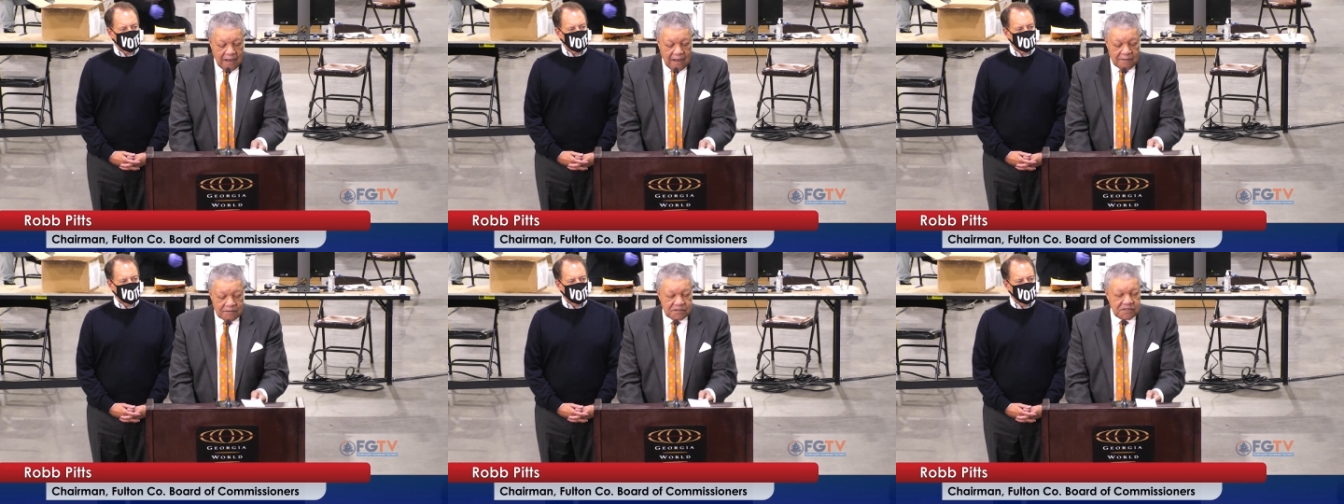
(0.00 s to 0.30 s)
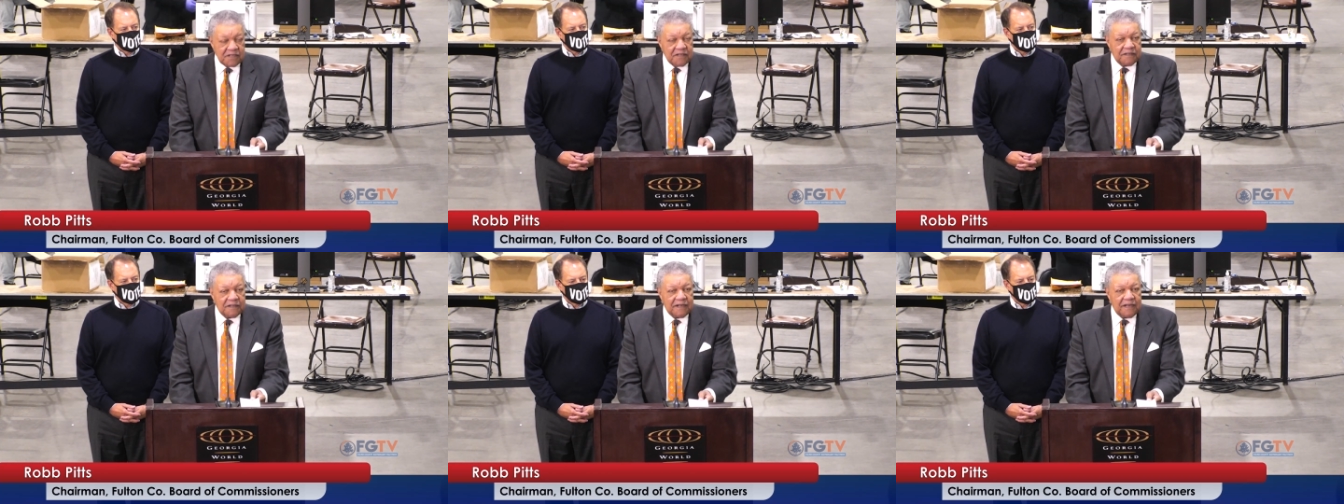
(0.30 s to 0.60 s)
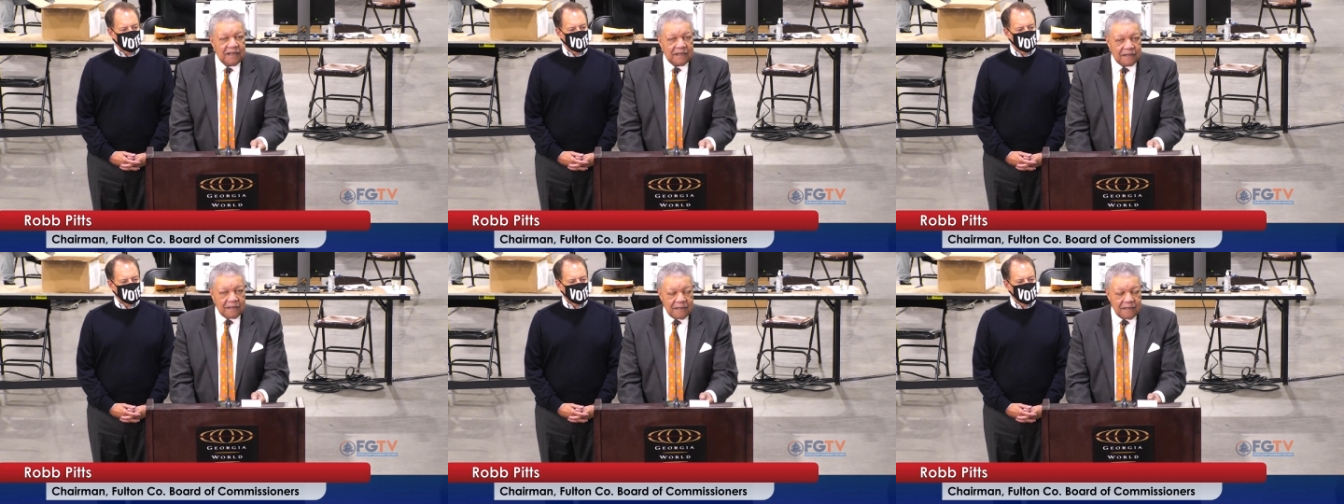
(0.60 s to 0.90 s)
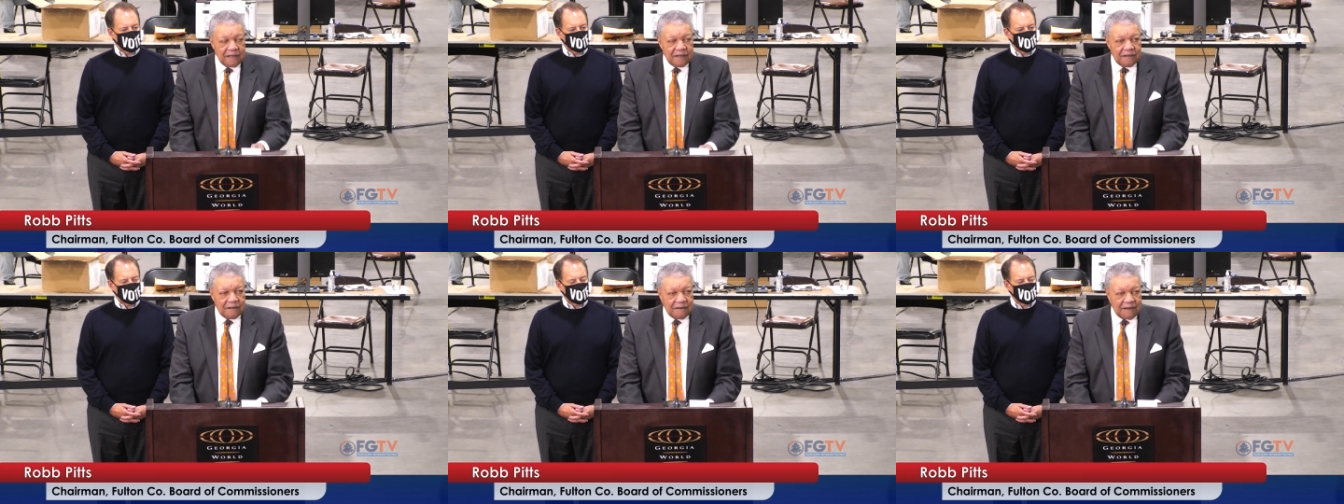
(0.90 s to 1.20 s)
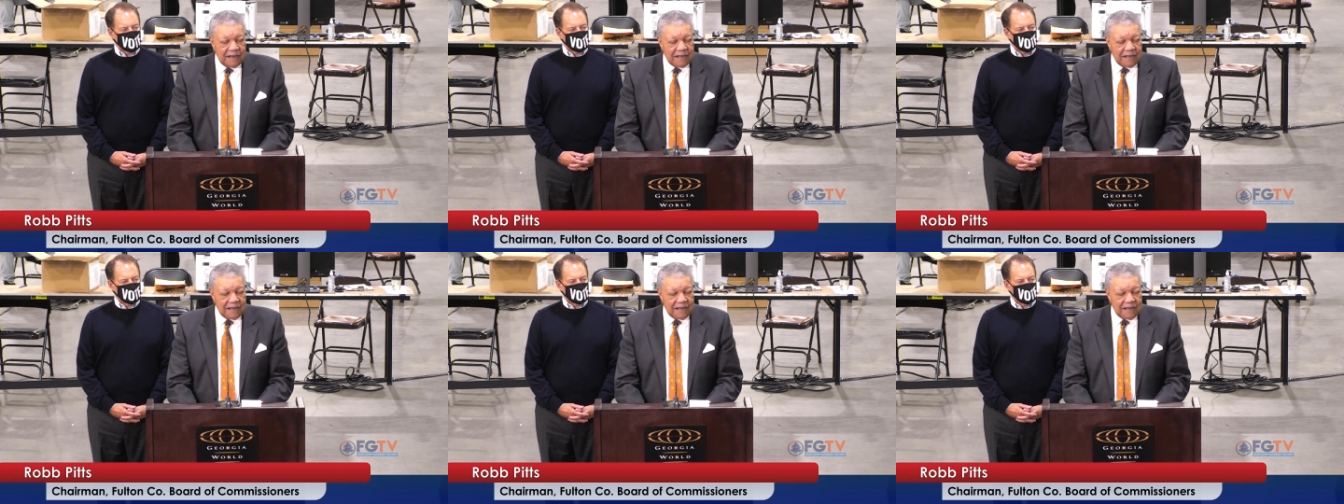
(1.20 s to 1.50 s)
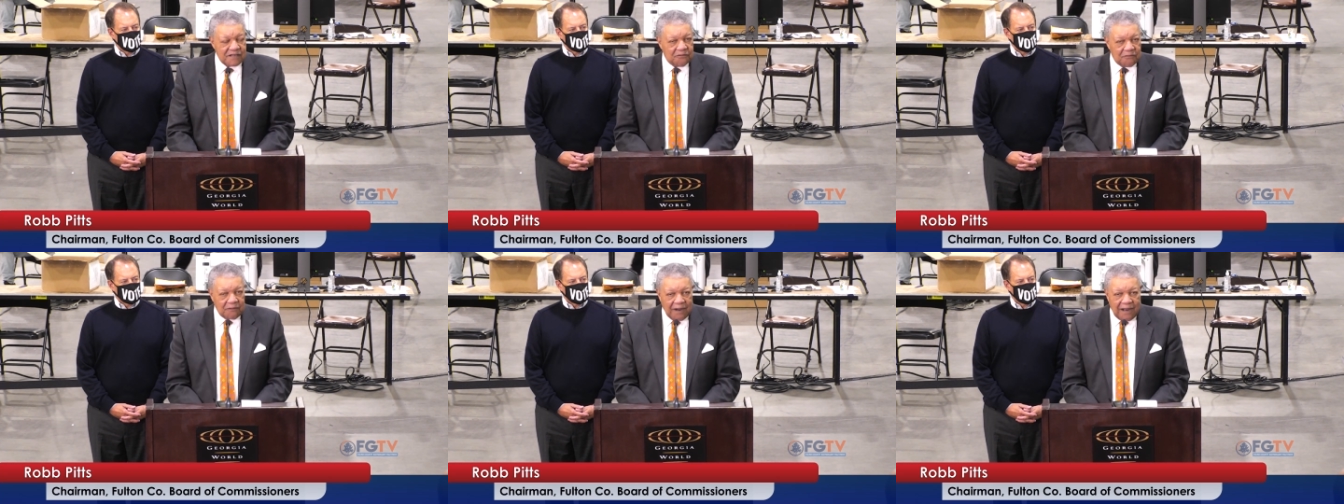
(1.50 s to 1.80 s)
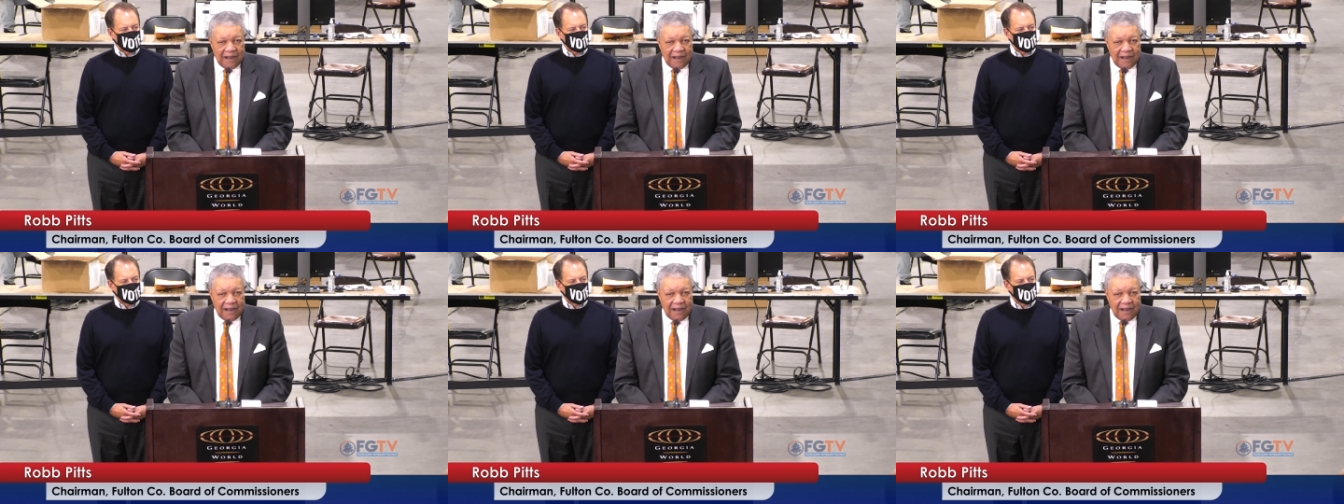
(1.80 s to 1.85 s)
I'm still not clear as to